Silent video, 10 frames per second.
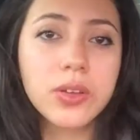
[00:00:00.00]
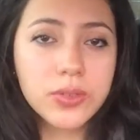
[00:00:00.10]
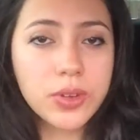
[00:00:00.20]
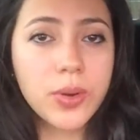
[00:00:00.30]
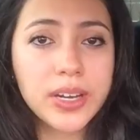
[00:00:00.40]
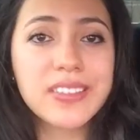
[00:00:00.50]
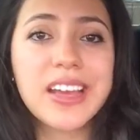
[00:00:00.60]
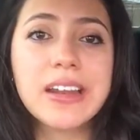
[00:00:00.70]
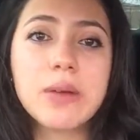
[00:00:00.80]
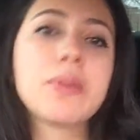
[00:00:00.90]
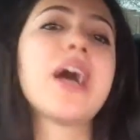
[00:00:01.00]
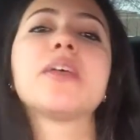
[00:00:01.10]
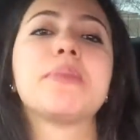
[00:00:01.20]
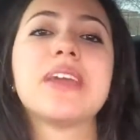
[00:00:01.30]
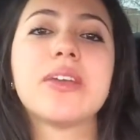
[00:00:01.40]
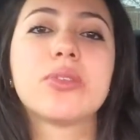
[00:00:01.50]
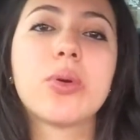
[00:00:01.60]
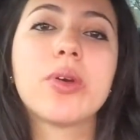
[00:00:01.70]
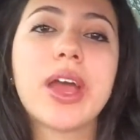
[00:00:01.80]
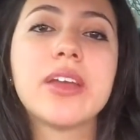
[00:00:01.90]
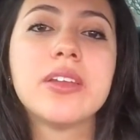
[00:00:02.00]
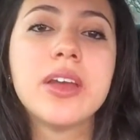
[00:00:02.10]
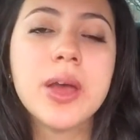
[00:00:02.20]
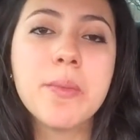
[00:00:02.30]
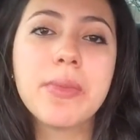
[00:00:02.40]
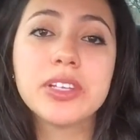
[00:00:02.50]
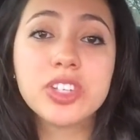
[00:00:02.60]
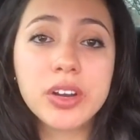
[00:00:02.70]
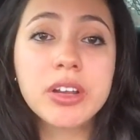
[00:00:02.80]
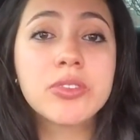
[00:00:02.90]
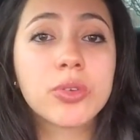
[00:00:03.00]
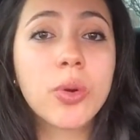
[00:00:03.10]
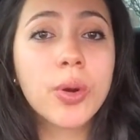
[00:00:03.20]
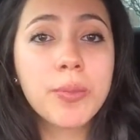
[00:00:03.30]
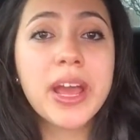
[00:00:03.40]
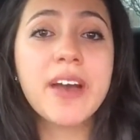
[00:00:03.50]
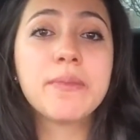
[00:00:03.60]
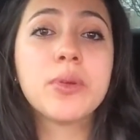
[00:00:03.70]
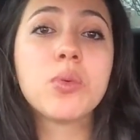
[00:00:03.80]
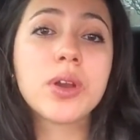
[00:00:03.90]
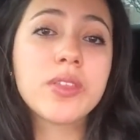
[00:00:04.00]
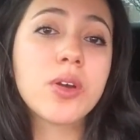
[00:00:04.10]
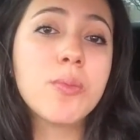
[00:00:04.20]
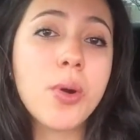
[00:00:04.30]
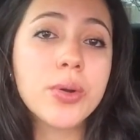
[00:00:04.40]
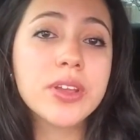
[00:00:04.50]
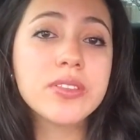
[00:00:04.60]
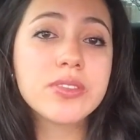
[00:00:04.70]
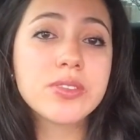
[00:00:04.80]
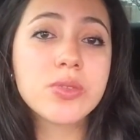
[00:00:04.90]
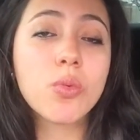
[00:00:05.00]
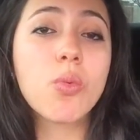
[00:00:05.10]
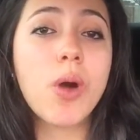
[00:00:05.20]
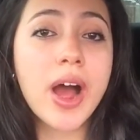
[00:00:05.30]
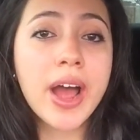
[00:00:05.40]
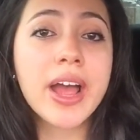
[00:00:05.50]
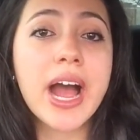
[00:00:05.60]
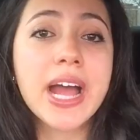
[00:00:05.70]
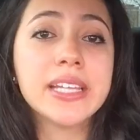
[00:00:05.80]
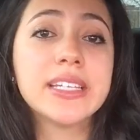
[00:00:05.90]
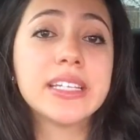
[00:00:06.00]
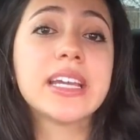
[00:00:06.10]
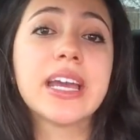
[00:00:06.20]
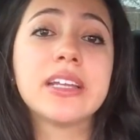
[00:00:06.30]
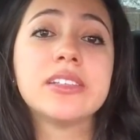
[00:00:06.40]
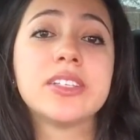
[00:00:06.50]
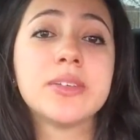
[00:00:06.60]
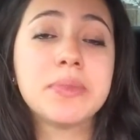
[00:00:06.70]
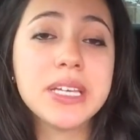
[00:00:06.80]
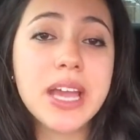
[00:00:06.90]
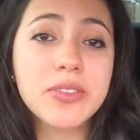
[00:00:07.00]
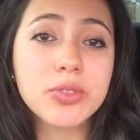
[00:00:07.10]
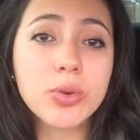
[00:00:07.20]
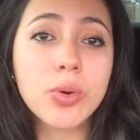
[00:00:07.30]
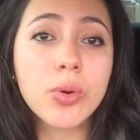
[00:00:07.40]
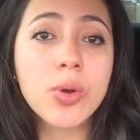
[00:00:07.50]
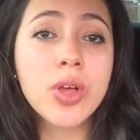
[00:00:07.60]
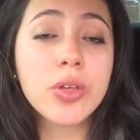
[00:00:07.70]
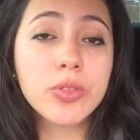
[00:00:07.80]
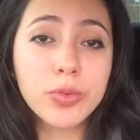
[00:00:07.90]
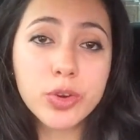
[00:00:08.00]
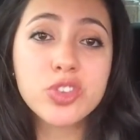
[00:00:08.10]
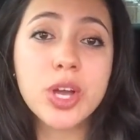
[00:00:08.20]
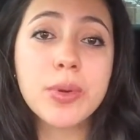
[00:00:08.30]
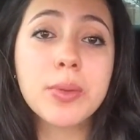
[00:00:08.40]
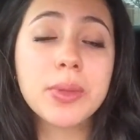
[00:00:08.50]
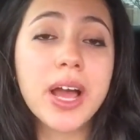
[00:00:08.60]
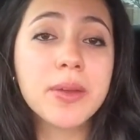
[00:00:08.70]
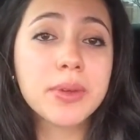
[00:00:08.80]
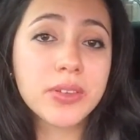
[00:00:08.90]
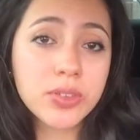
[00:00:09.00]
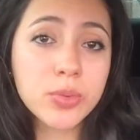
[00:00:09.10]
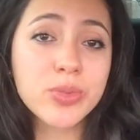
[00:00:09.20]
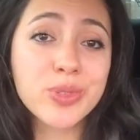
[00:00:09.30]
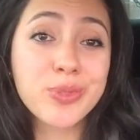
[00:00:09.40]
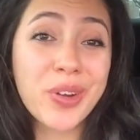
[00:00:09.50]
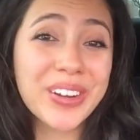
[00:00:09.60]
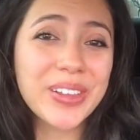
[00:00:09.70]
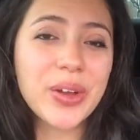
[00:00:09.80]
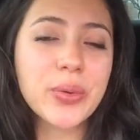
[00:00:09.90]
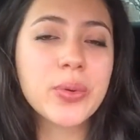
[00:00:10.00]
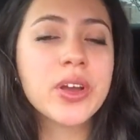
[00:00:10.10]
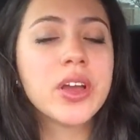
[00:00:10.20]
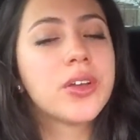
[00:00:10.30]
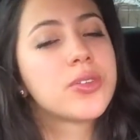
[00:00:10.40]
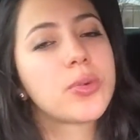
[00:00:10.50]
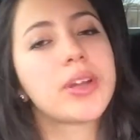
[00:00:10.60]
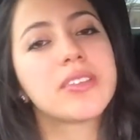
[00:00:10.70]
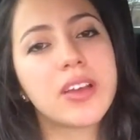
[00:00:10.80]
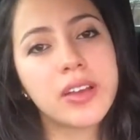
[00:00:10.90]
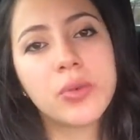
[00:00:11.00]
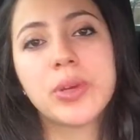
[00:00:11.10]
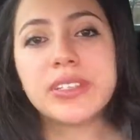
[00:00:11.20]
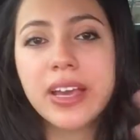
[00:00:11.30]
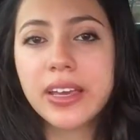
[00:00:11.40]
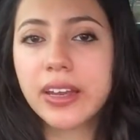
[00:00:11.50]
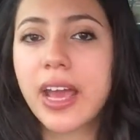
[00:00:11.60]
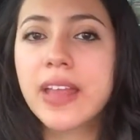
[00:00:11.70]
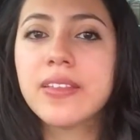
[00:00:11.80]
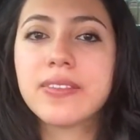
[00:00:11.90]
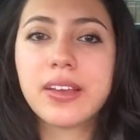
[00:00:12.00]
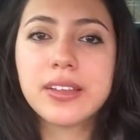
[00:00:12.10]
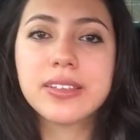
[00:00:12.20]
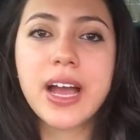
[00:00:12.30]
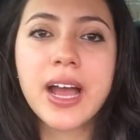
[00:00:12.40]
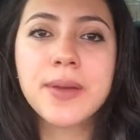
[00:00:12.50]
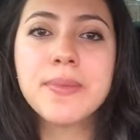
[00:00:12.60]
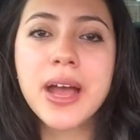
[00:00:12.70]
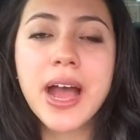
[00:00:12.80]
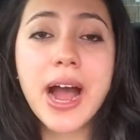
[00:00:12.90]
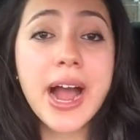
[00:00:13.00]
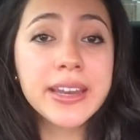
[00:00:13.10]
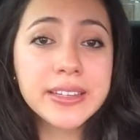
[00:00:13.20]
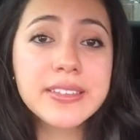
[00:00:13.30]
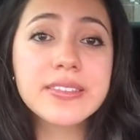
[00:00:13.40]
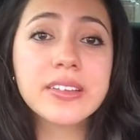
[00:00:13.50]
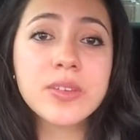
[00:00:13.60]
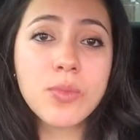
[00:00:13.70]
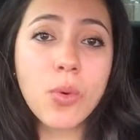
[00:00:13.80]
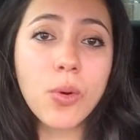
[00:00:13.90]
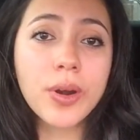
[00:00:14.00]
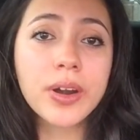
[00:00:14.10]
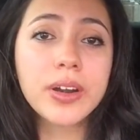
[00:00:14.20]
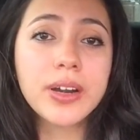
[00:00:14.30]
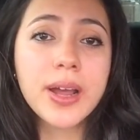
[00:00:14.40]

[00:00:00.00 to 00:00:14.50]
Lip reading: So I decided to apply to PA school again. My GRE score may have been one of the components why I didn't get into PA school the first time I applied, because it was very low. So I decided to retake it again the second time. I did study more.